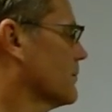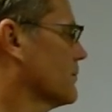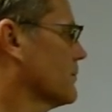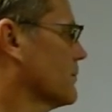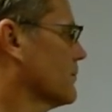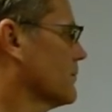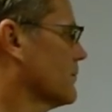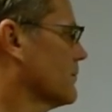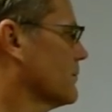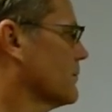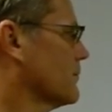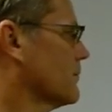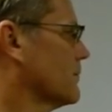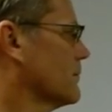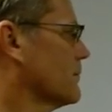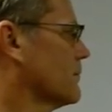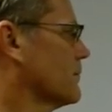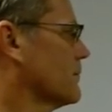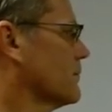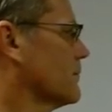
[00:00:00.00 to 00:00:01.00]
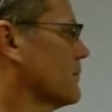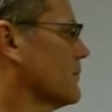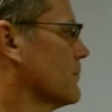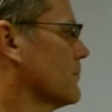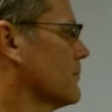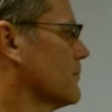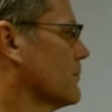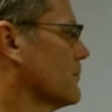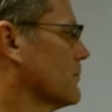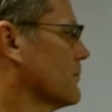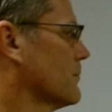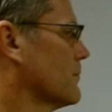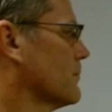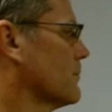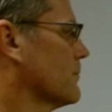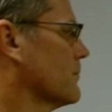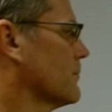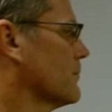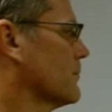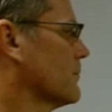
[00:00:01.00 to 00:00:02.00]

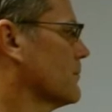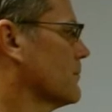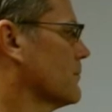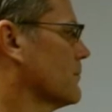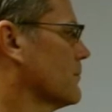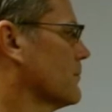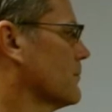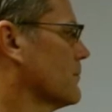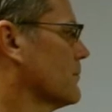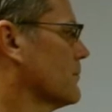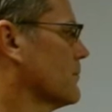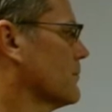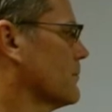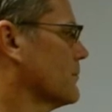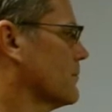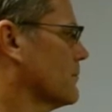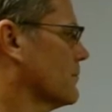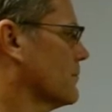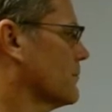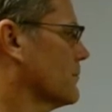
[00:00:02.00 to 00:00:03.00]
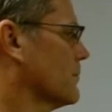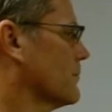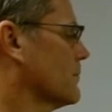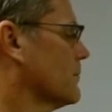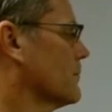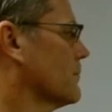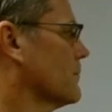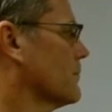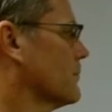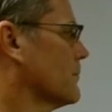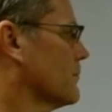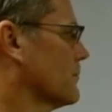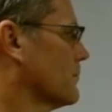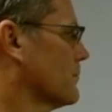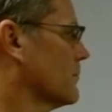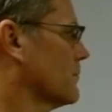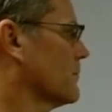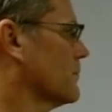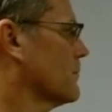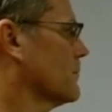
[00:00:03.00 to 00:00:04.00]

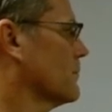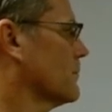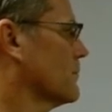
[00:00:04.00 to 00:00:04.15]
The person shown says nothing.